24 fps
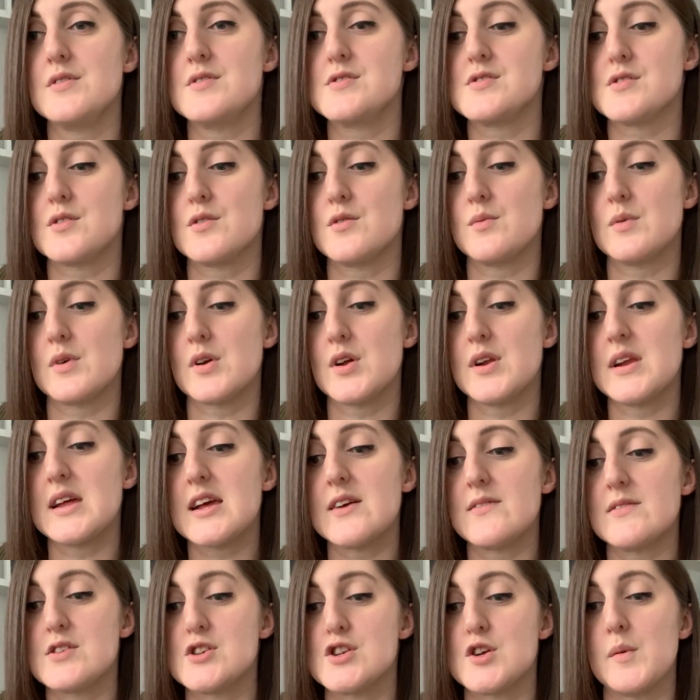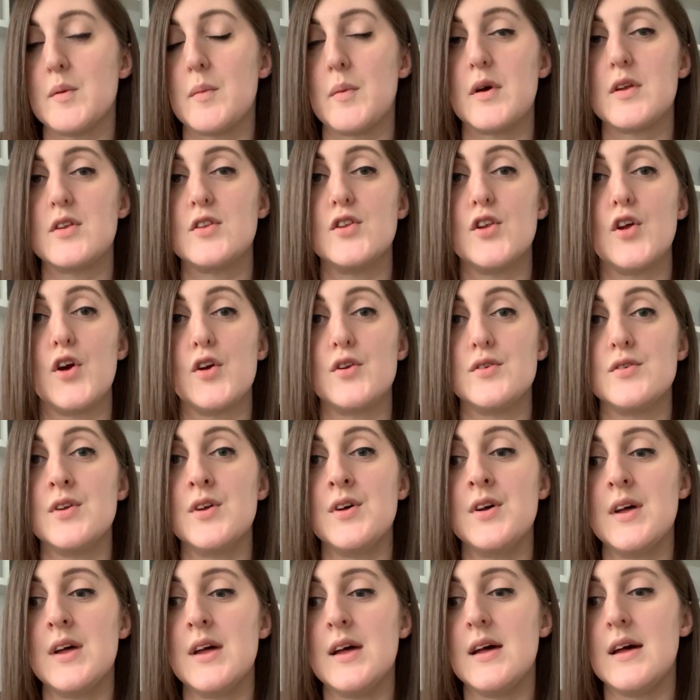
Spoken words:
So we're going to give it to him about noon,